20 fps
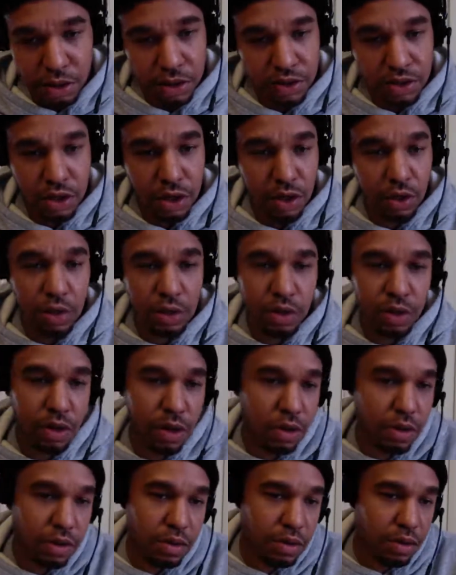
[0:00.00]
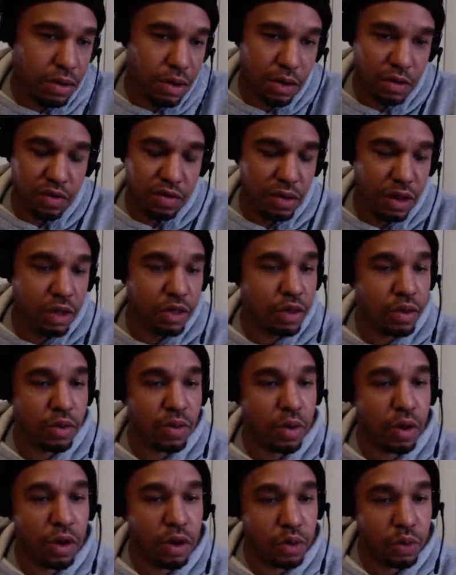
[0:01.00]
So it's nothing
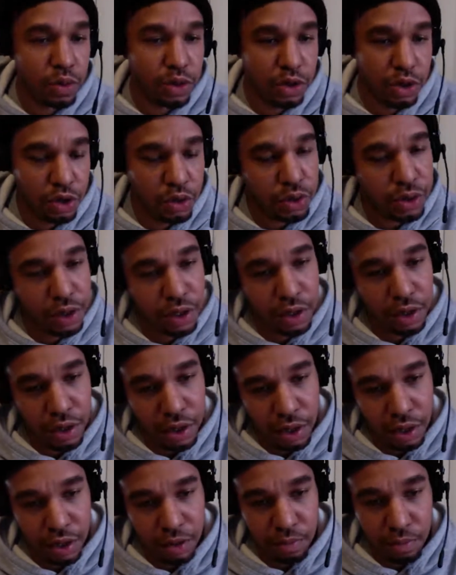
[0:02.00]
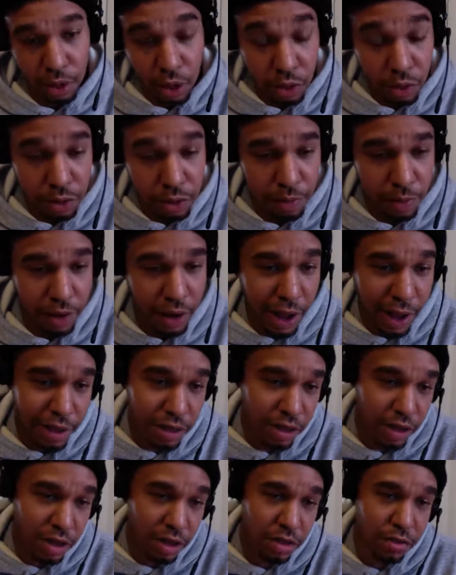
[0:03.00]
wrong with doing it in both, but I
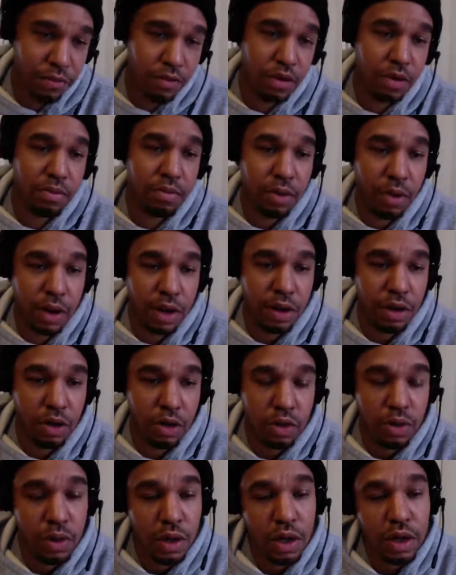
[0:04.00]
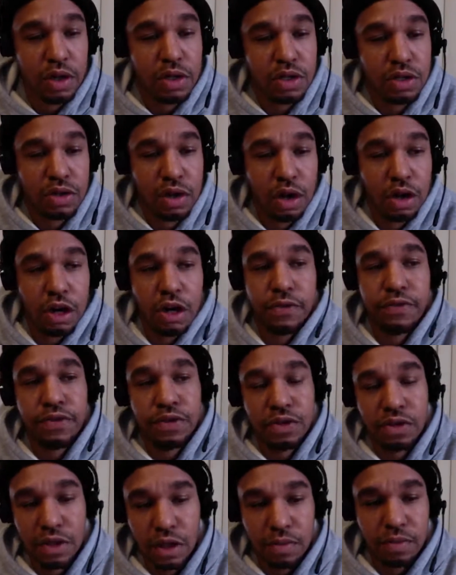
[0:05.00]
think if you're brand new, start off
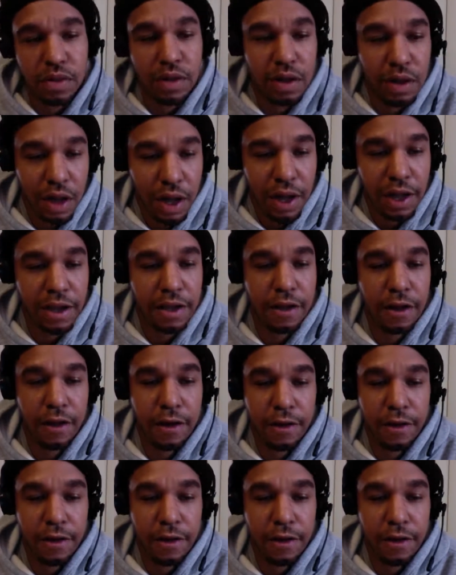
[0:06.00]
in something like